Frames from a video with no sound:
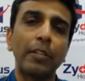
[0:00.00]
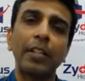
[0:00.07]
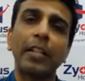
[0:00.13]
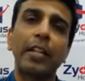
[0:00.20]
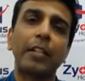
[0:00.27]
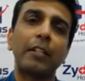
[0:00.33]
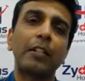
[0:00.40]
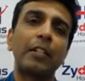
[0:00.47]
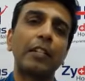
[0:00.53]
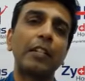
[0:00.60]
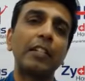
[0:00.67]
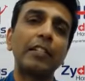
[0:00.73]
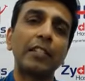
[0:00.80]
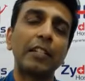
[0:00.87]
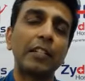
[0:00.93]
they can
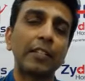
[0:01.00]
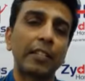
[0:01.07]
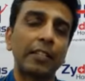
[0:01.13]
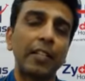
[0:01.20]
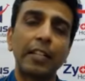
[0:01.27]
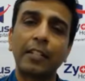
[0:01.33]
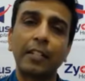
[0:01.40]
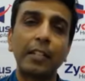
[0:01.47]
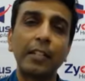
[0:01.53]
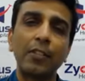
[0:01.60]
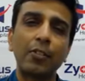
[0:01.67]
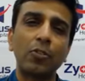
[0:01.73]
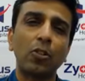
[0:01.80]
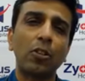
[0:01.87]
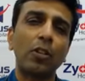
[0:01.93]
easily say that
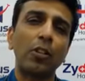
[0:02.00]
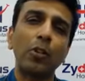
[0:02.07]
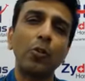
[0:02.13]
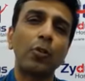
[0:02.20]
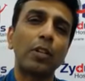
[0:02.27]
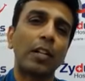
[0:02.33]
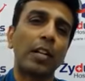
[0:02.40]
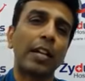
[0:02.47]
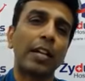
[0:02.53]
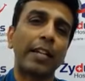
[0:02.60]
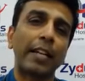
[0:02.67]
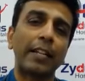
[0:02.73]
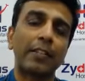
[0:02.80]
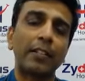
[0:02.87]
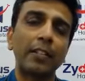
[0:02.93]
it's not look
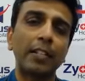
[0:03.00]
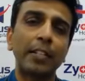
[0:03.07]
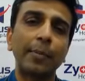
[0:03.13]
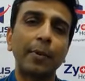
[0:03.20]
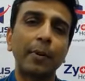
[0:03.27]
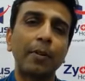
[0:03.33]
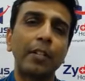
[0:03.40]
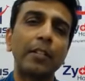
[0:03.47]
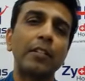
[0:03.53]
like acidity problem,